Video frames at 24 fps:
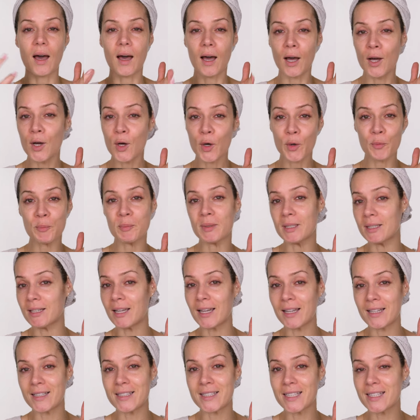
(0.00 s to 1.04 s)

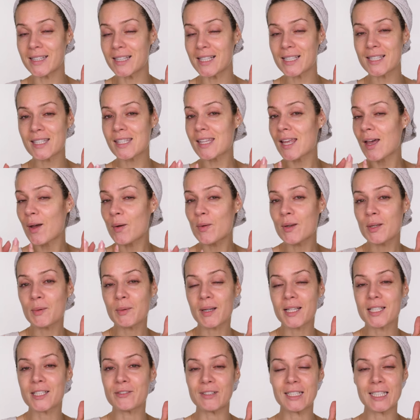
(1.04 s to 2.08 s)
uncomplicated. That's the only
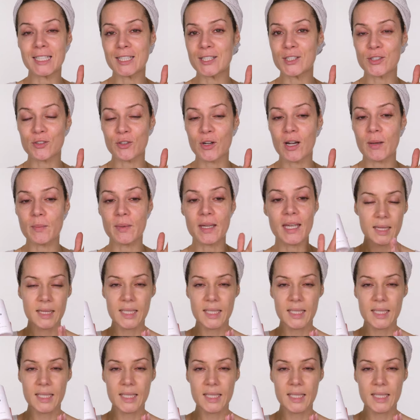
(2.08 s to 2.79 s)
way to really describe it.